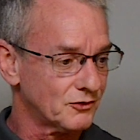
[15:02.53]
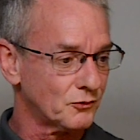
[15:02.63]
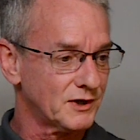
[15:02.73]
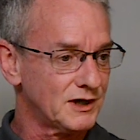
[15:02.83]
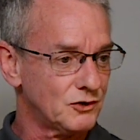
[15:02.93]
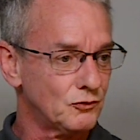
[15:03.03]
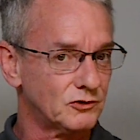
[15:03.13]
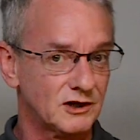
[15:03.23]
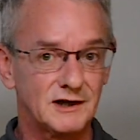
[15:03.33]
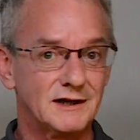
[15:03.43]
a way you
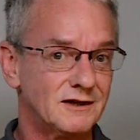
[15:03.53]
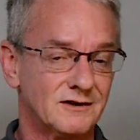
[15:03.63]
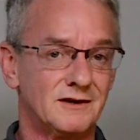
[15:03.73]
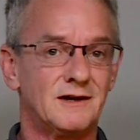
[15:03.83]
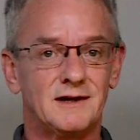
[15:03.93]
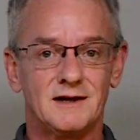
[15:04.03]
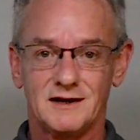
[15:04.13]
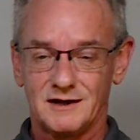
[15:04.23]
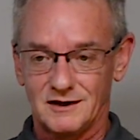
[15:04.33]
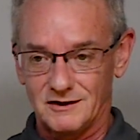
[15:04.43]
liked.
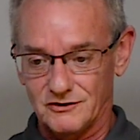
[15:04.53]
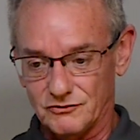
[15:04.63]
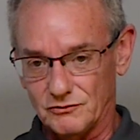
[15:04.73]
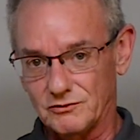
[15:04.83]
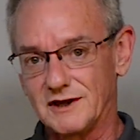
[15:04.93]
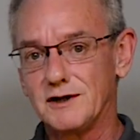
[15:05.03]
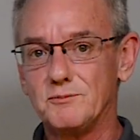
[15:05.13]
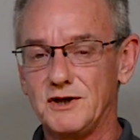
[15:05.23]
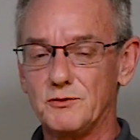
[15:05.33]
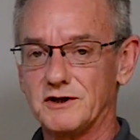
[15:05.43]
So let them
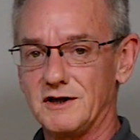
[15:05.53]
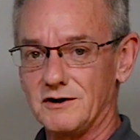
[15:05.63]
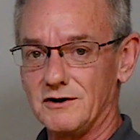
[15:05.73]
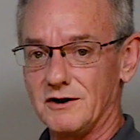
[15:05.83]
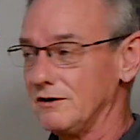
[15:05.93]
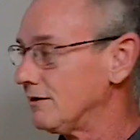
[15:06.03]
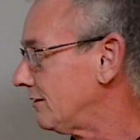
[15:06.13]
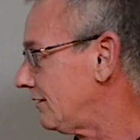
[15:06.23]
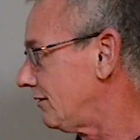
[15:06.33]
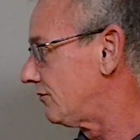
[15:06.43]
be what they are.
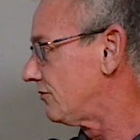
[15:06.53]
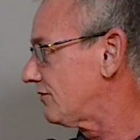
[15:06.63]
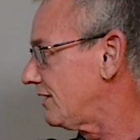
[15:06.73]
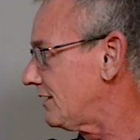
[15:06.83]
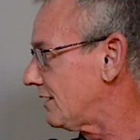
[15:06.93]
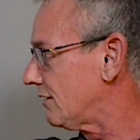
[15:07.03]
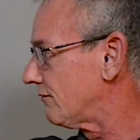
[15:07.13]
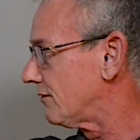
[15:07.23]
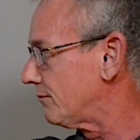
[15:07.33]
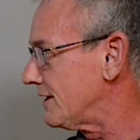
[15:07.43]
Just take care
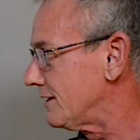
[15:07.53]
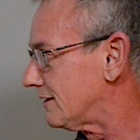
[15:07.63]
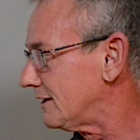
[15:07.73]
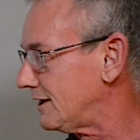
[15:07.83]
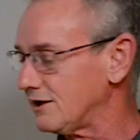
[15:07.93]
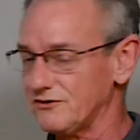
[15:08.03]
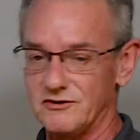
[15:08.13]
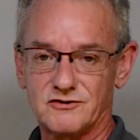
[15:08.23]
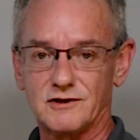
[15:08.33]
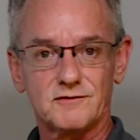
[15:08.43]
of the nasty
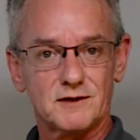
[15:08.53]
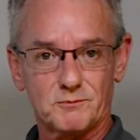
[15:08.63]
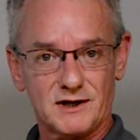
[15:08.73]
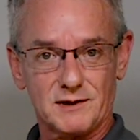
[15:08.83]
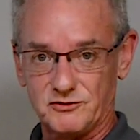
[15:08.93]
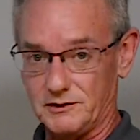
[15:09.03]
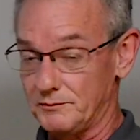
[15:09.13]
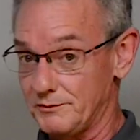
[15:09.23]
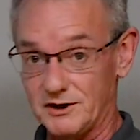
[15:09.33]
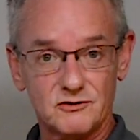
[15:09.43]
stuff that pops
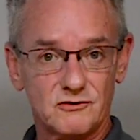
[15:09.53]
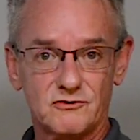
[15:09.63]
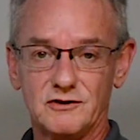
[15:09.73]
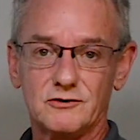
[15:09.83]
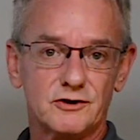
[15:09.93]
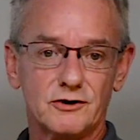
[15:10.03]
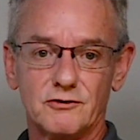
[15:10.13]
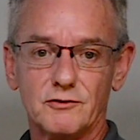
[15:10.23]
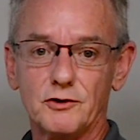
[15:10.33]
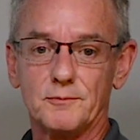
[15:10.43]
up because it's dealing in a
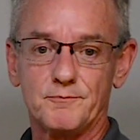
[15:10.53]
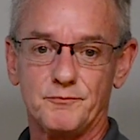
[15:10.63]
room.